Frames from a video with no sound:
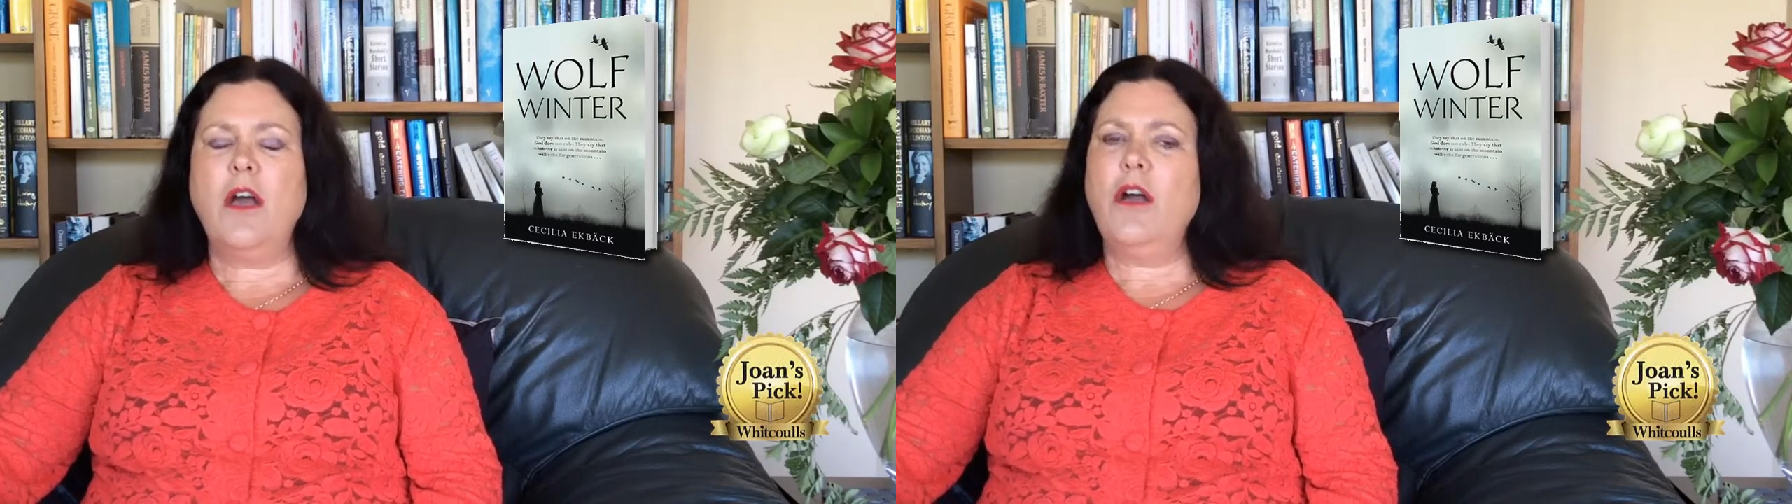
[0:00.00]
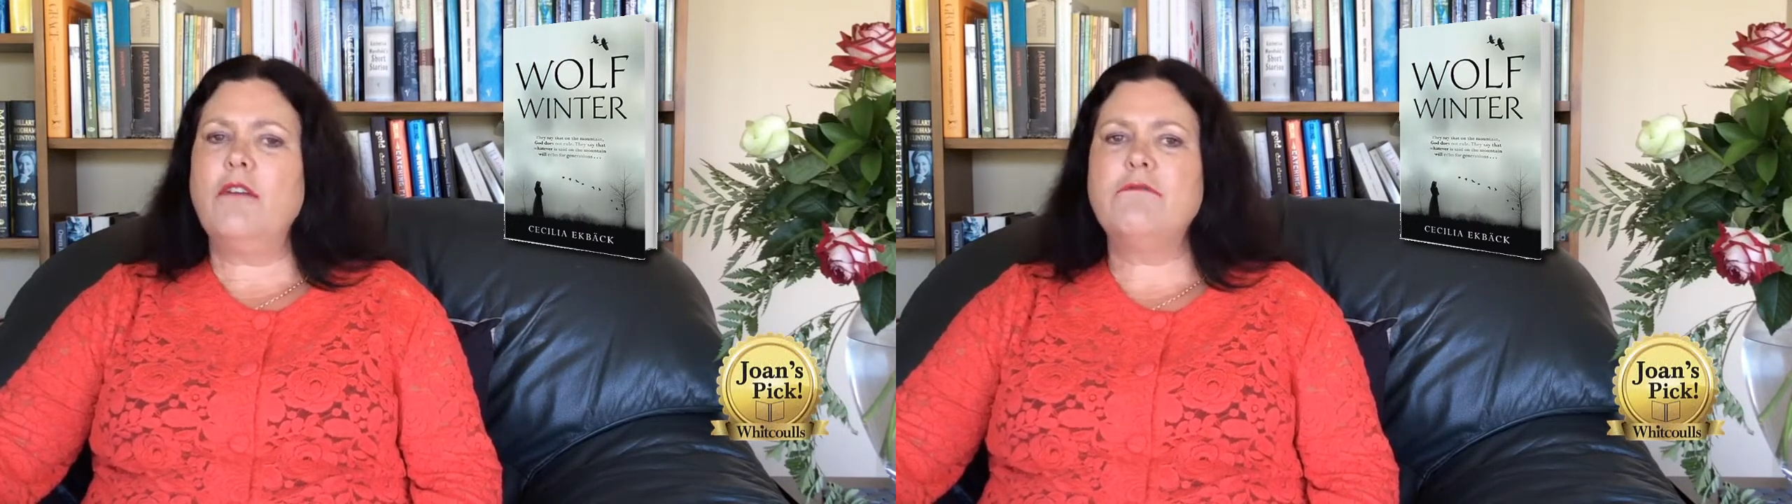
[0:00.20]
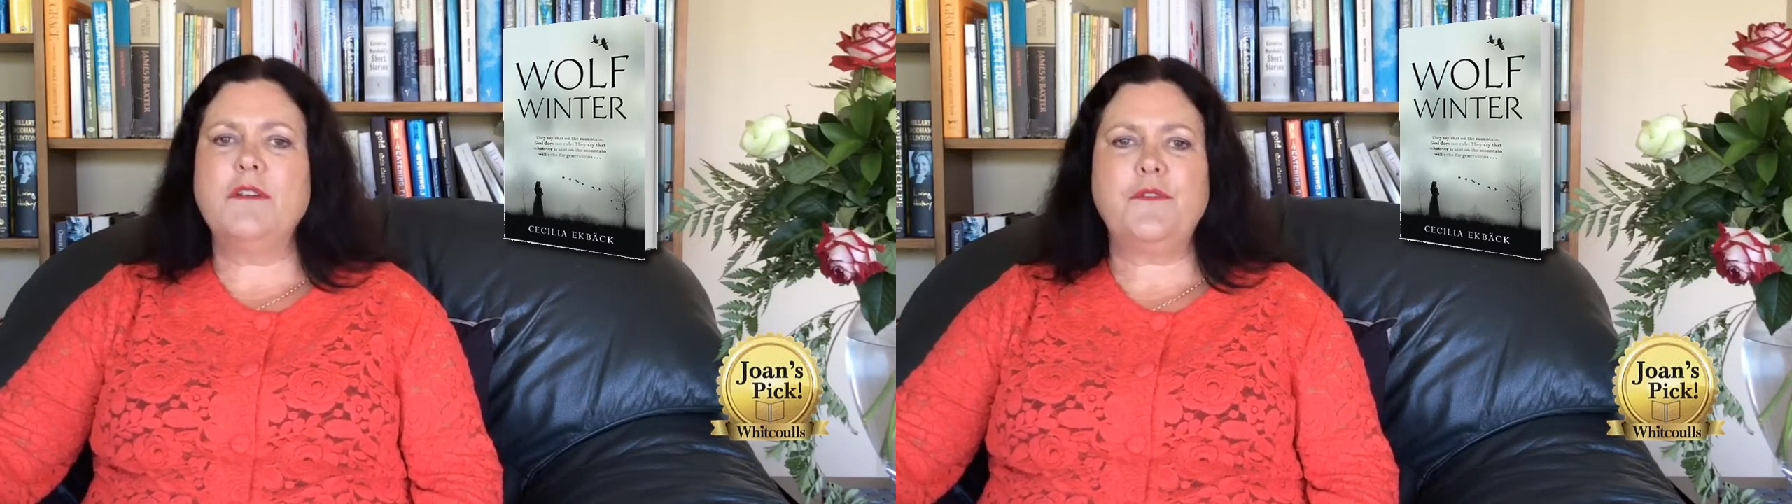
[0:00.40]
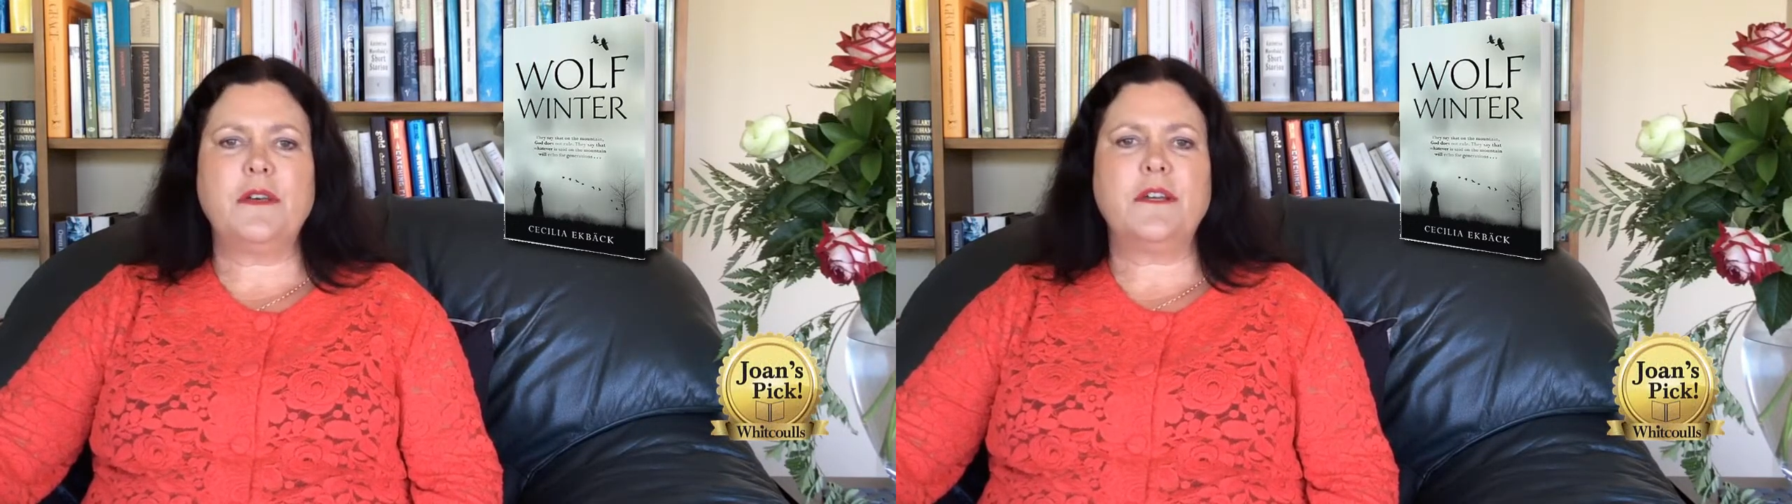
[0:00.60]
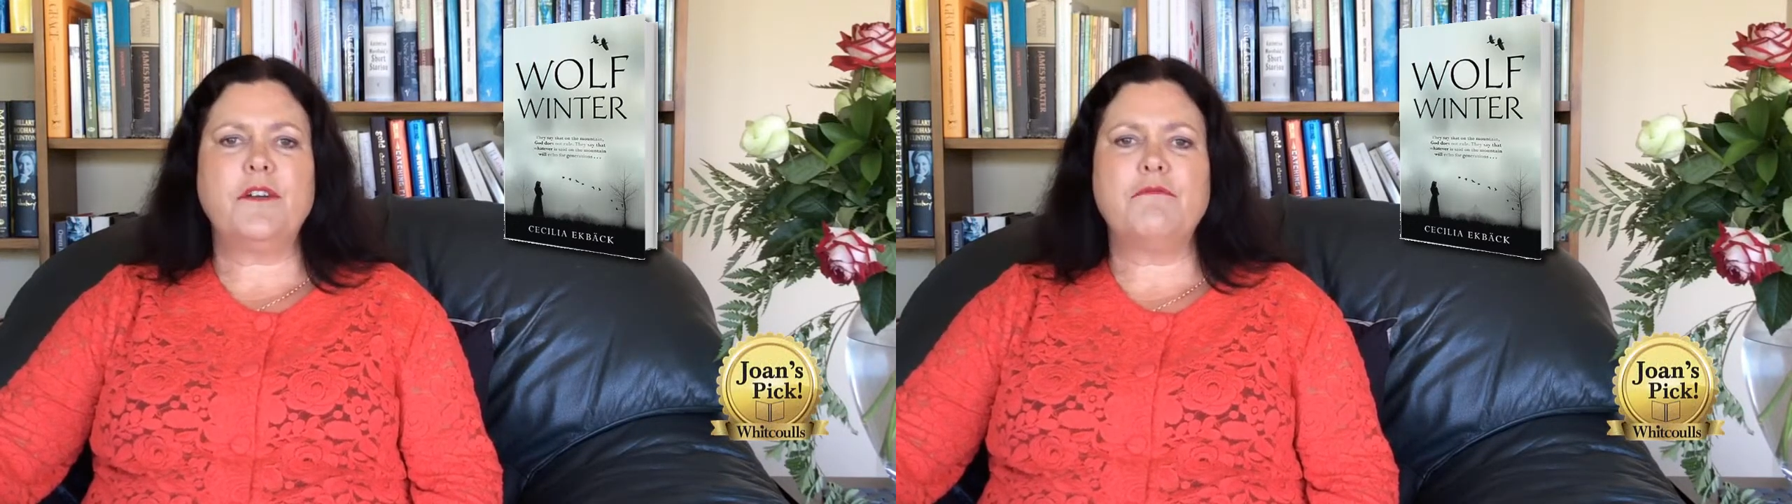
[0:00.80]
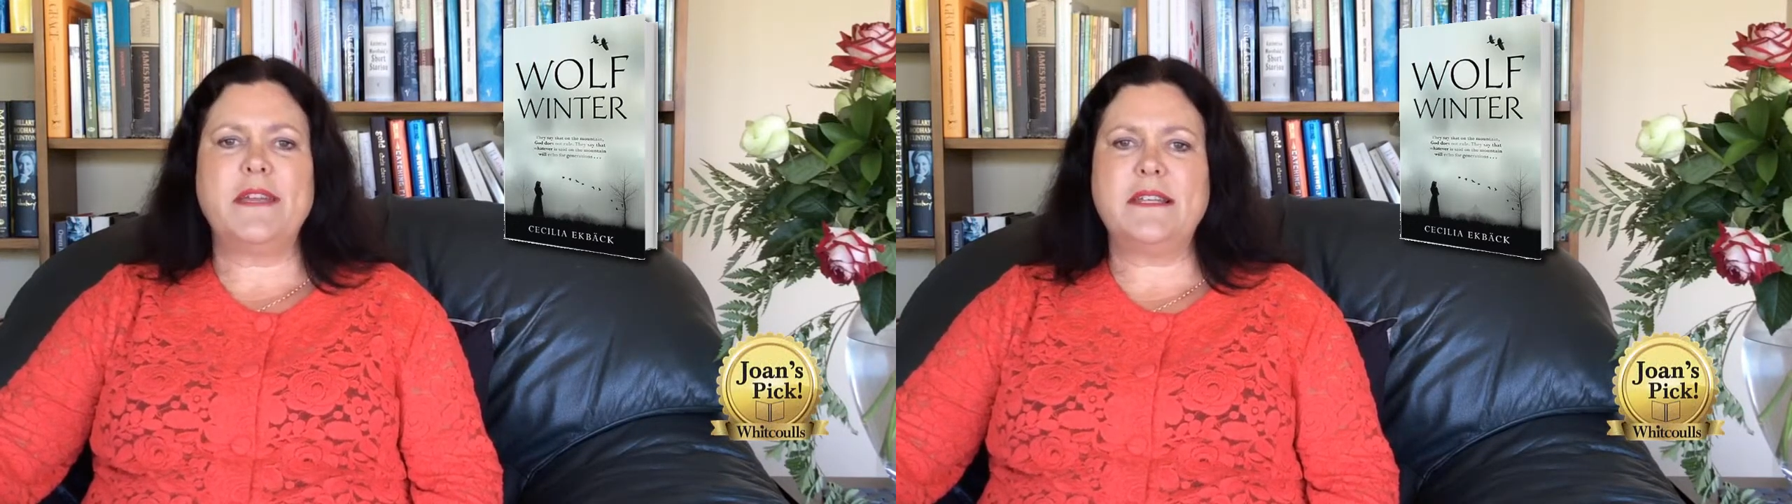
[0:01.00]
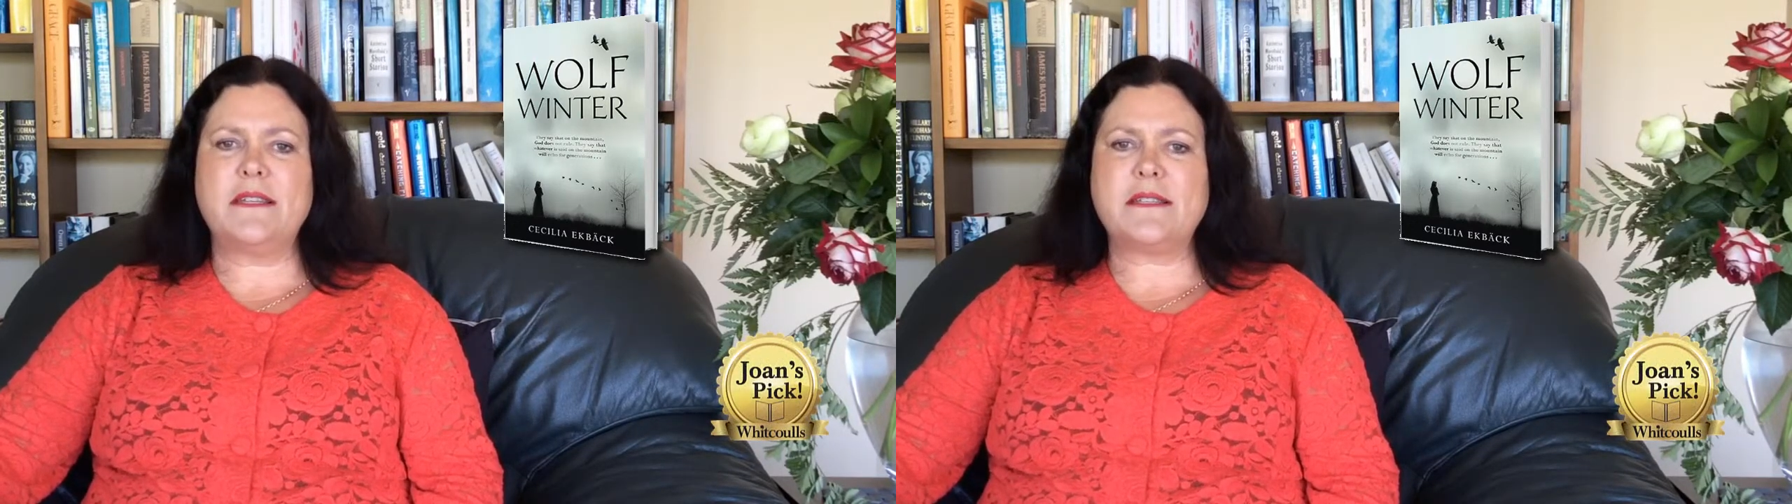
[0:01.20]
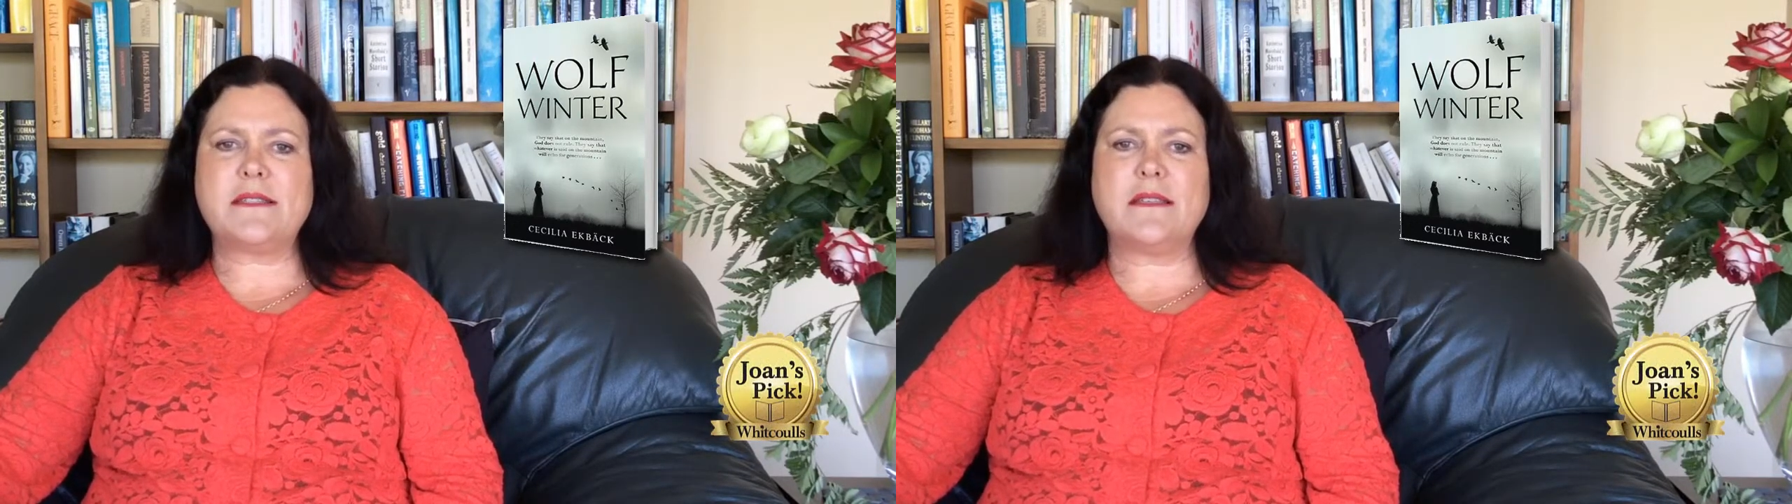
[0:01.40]
horrific,
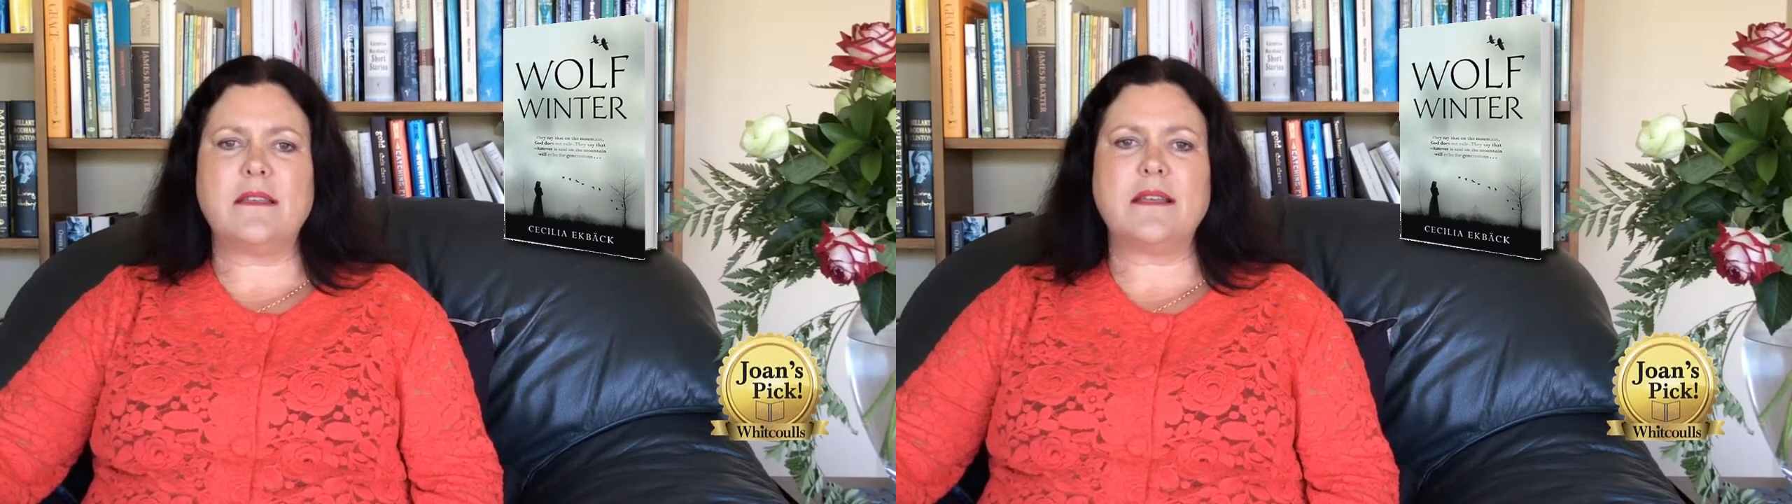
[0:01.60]
horrendous,